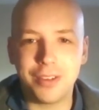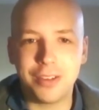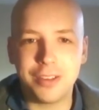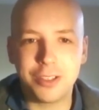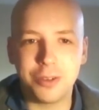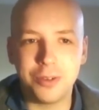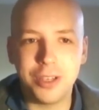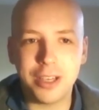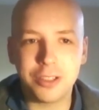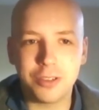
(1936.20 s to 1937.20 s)
So
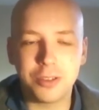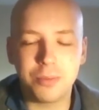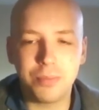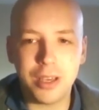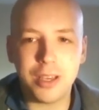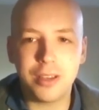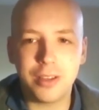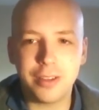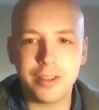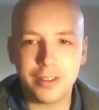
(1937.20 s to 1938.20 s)
yes, there's a big
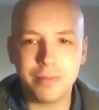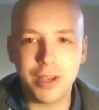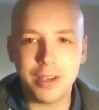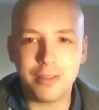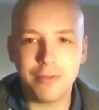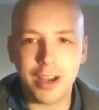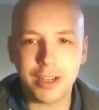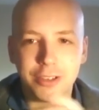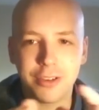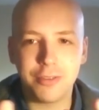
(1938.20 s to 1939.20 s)

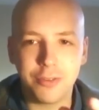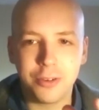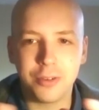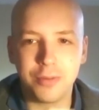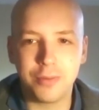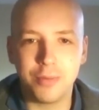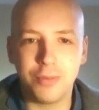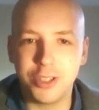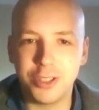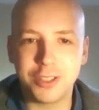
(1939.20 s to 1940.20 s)
factory for
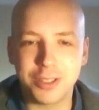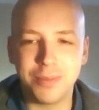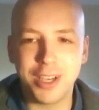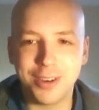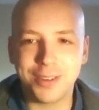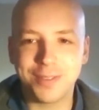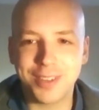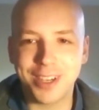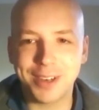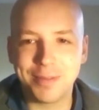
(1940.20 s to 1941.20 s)
producing beer
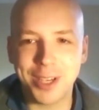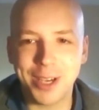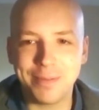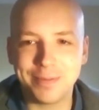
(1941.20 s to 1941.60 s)
there. Yeah.